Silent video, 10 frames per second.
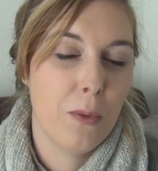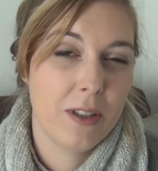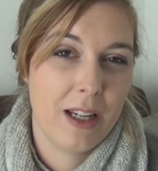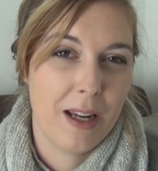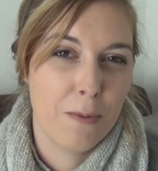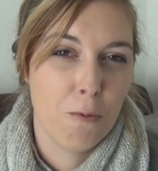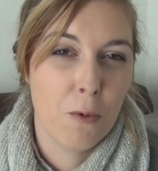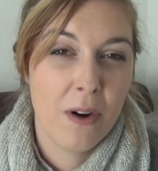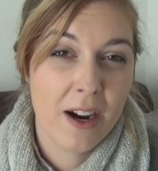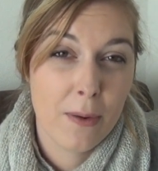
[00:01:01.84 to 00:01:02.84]
what I'm
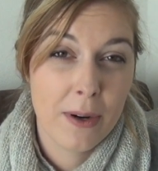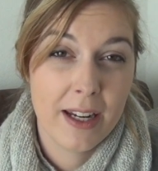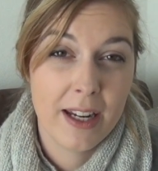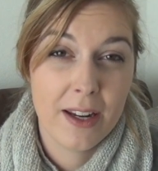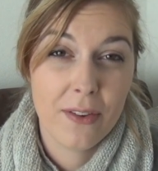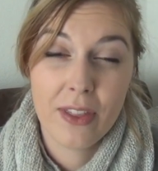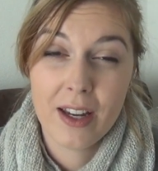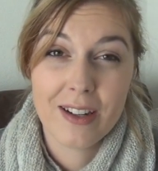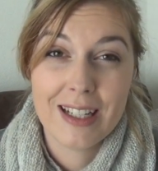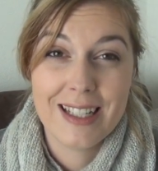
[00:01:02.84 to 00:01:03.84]
wearing, if
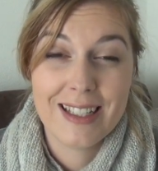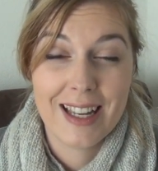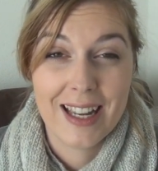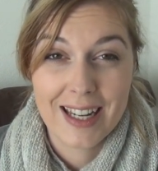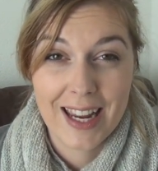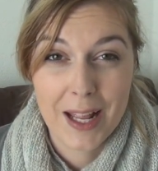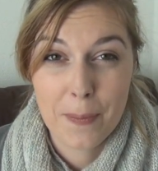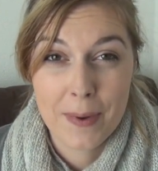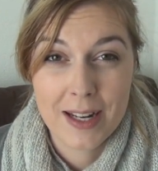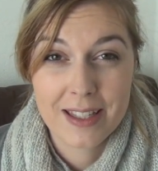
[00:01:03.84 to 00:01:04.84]
there is any
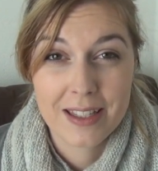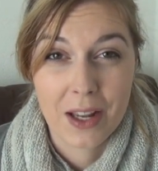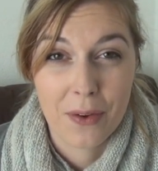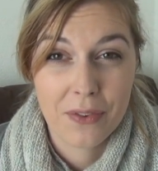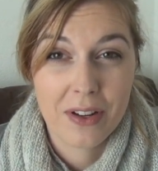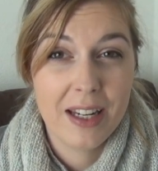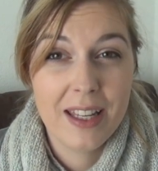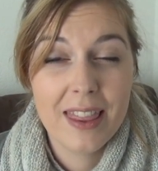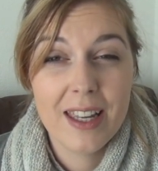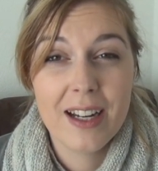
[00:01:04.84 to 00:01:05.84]
handmade stuff
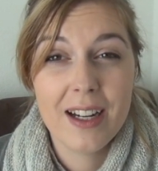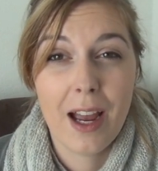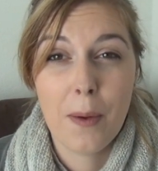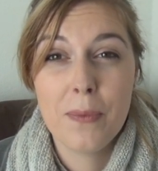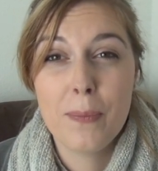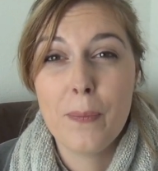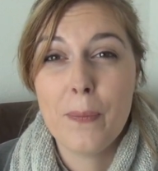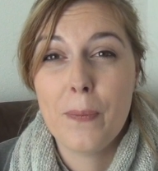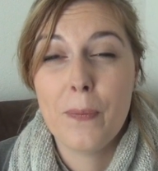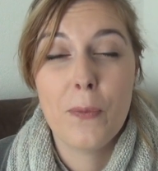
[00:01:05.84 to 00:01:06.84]
in there. I'm
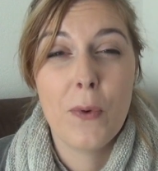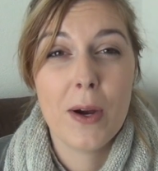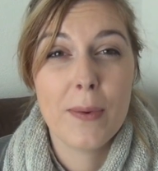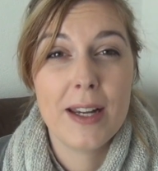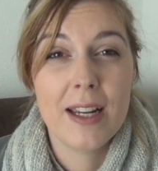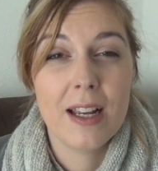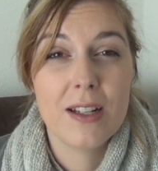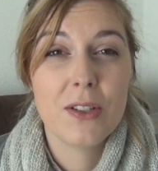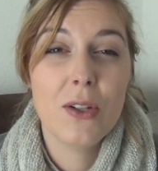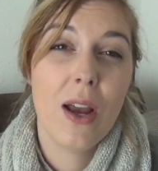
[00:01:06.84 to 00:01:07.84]
wearing
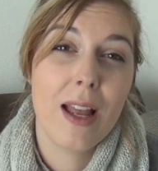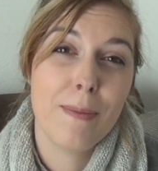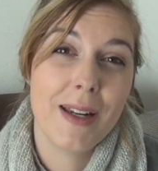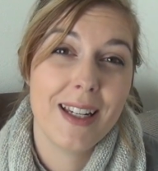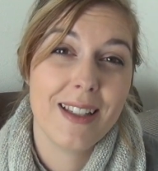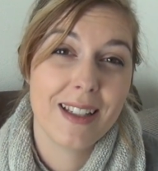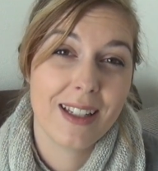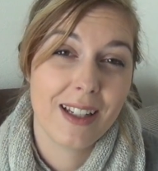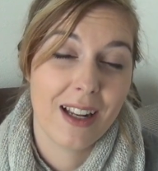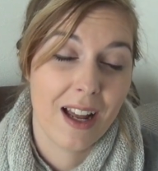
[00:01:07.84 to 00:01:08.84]
two handmade
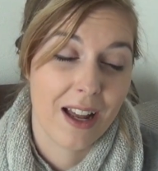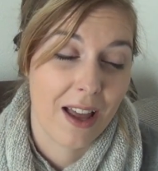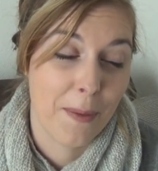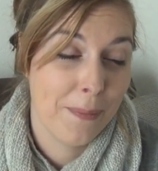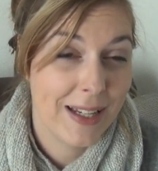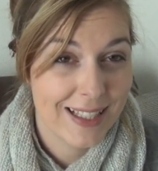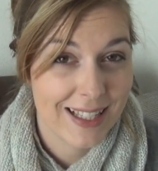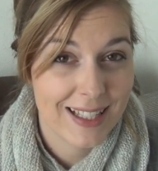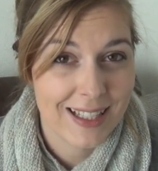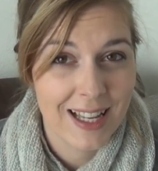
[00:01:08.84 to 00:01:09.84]

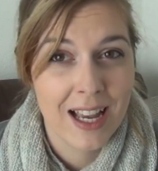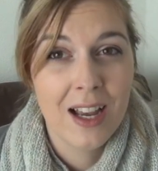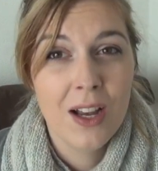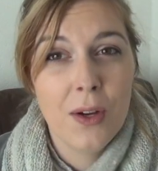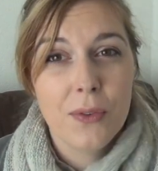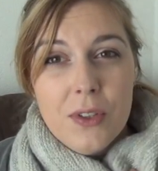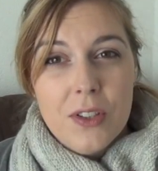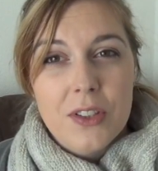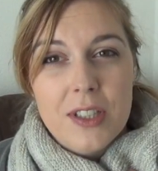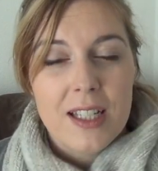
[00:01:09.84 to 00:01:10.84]
pieces.
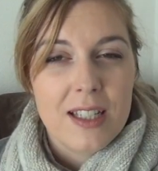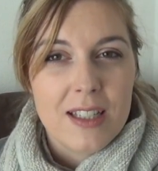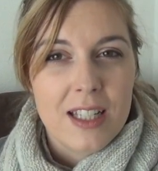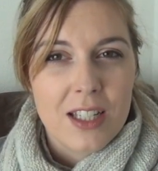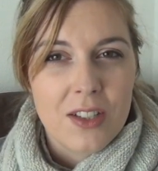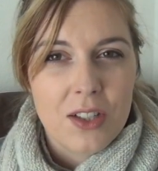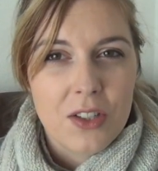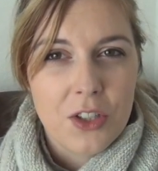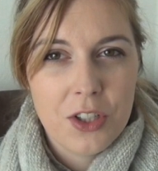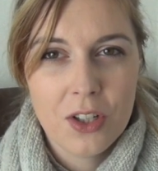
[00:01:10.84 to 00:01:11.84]
First is this
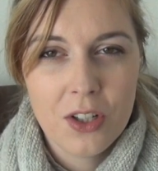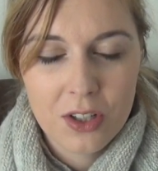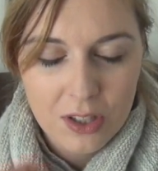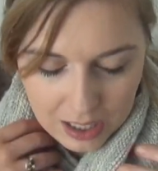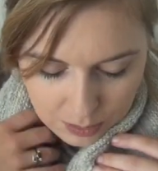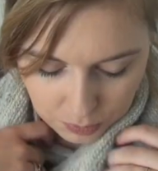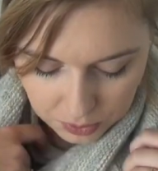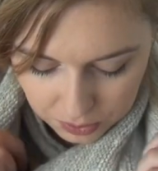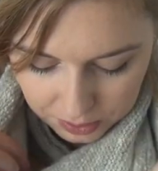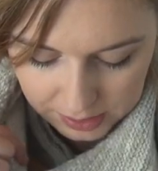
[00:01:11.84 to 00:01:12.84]
shawl. I
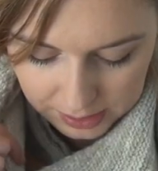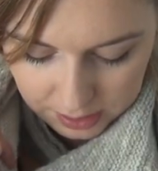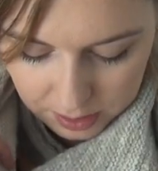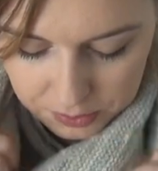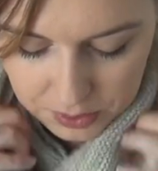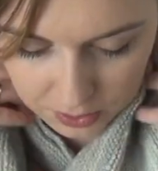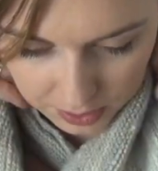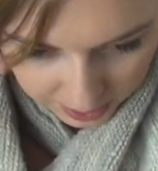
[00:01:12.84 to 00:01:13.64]
will take it off so you